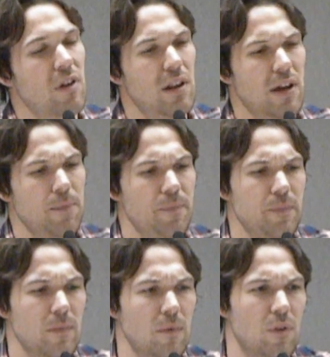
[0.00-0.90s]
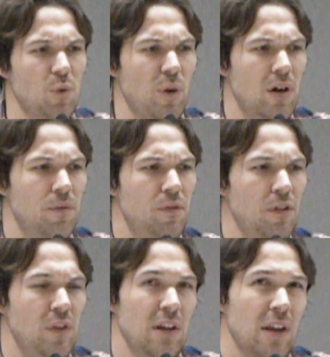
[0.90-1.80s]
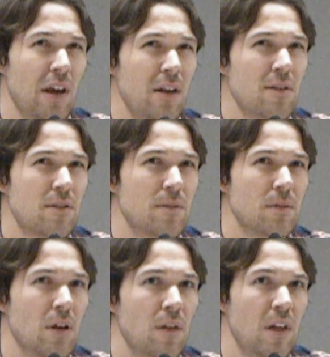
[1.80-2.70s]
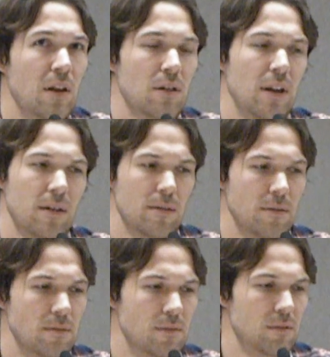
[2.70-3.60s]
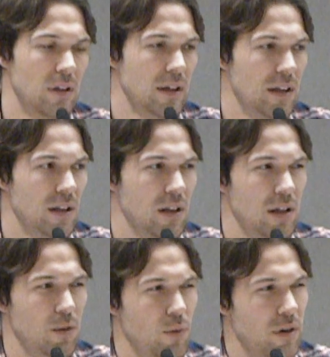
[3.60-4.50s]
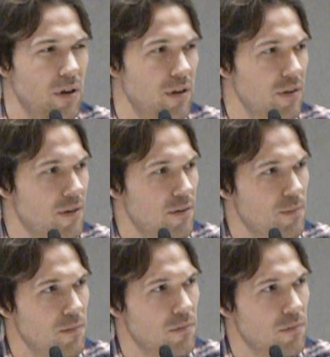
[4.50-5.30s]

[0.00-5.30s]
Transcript: let's say like 12, 15 days, and then Italy was